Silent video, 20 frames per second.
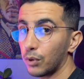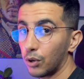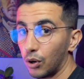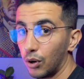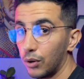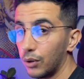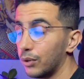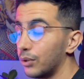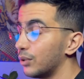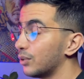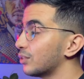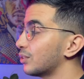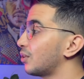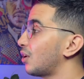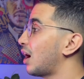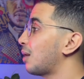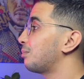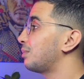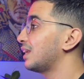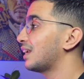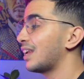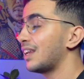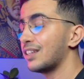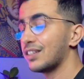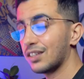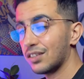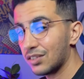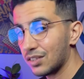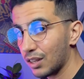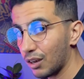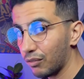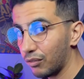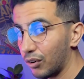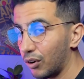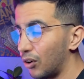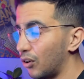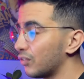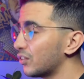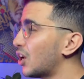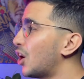code, no applications
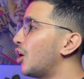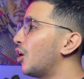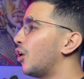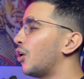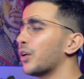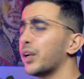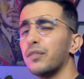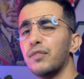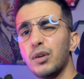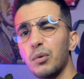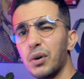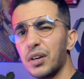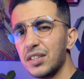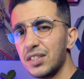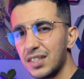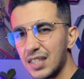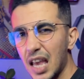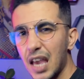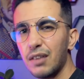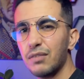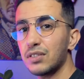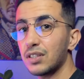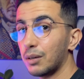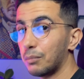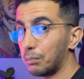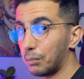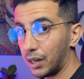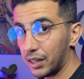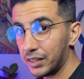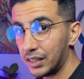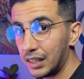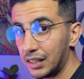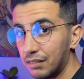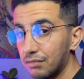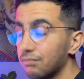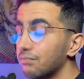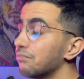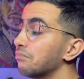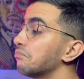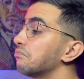involved. Or if you want to save some money,
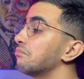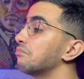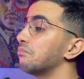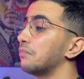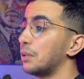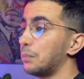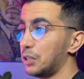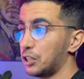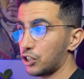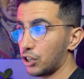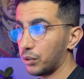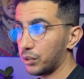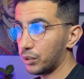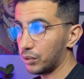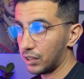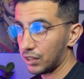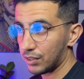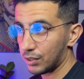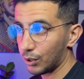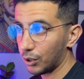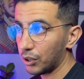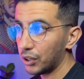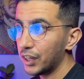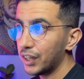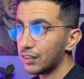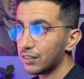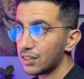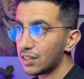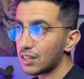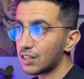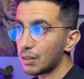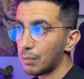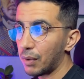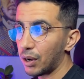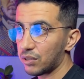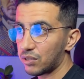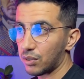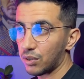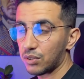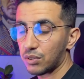let me show you this. So this is the
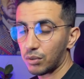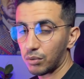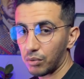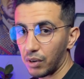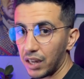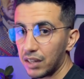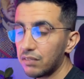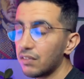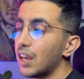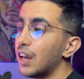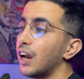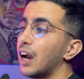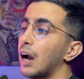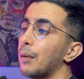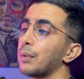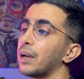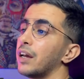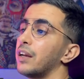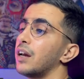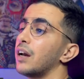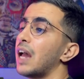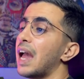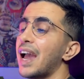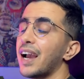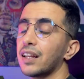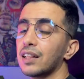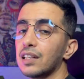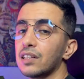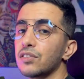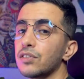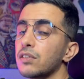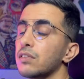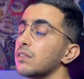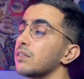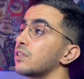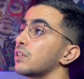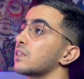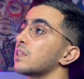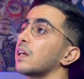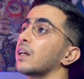mouse cursor, right? I'm gonna act
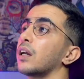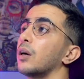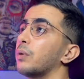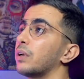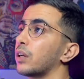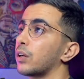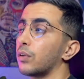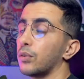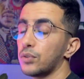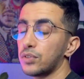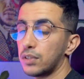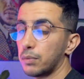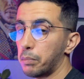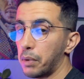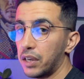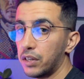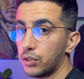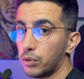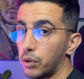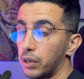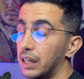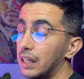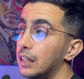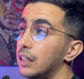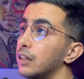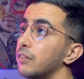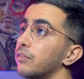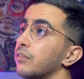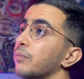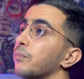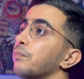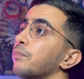just like I want to close the page or leave.